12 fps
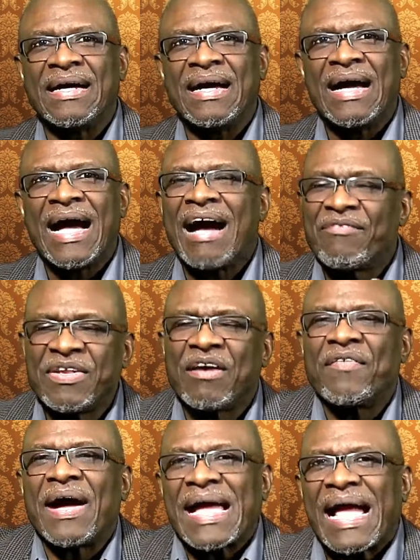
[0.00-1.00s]
have
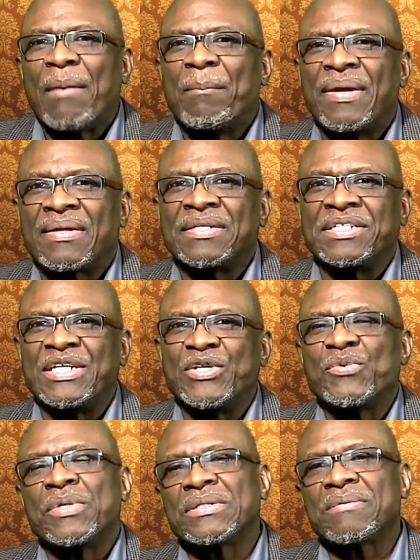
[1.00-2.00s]
enough agape to say, you know
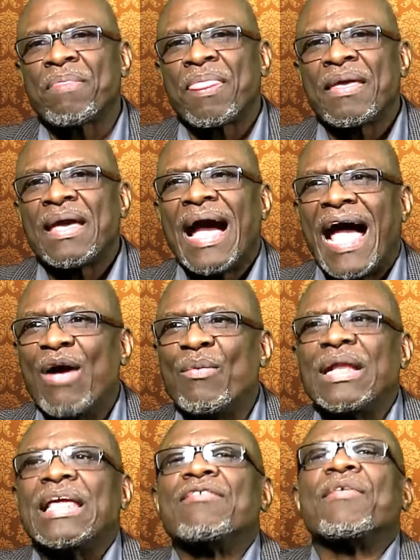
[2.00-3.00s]
what, I will
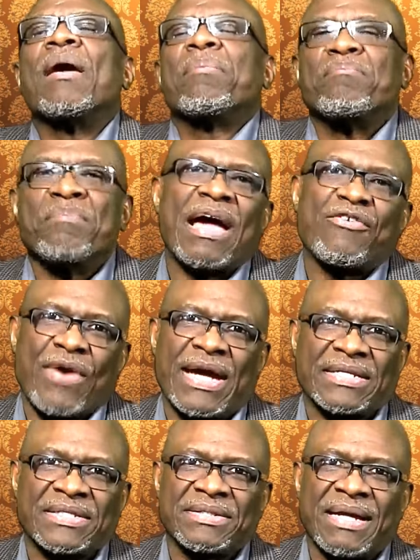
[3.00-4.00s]
give up my
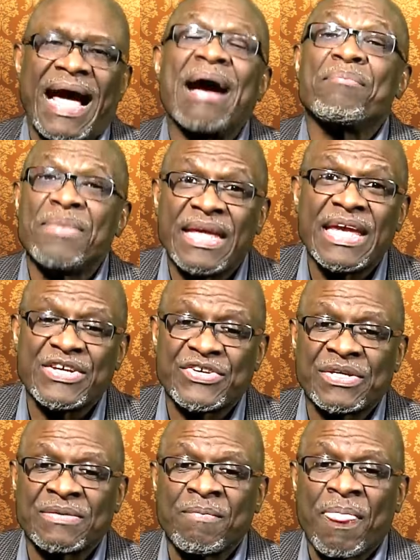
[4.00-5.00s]
rights,
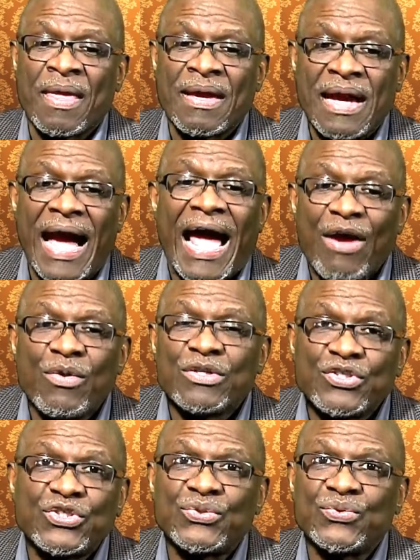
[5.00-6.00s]
abnegation. I will
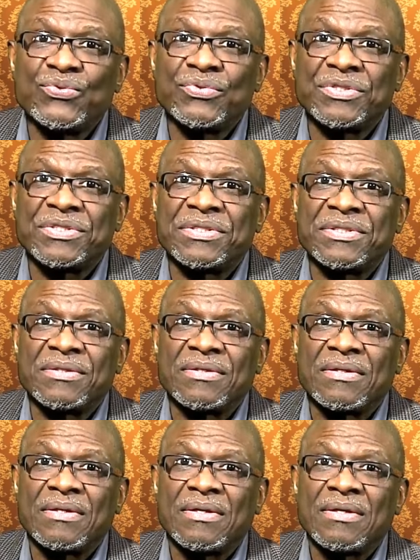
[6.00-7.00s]
choose
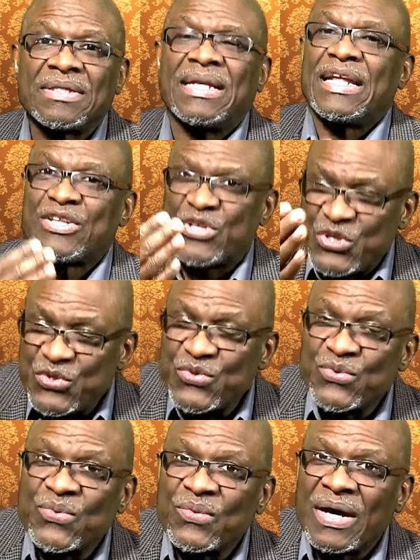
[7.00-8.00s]
to let you
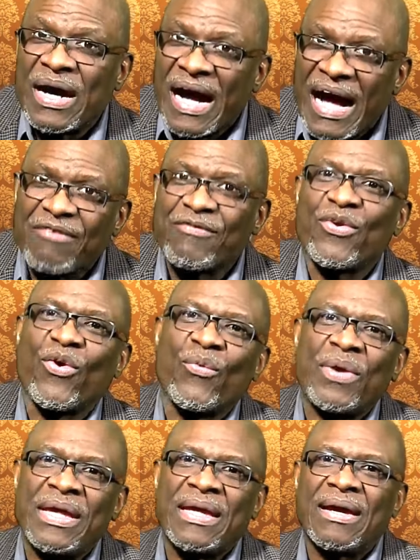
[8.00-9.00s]
have your
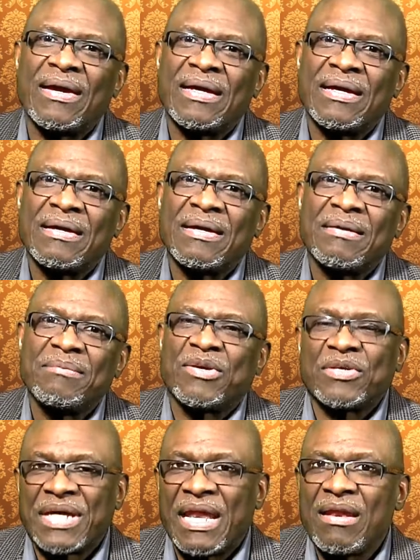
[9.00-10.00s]
way
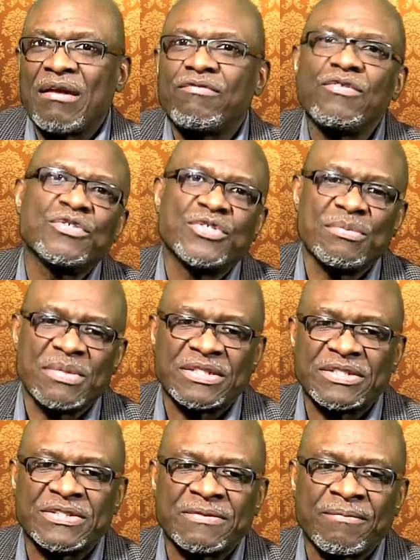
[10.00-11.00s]
because I love you so much.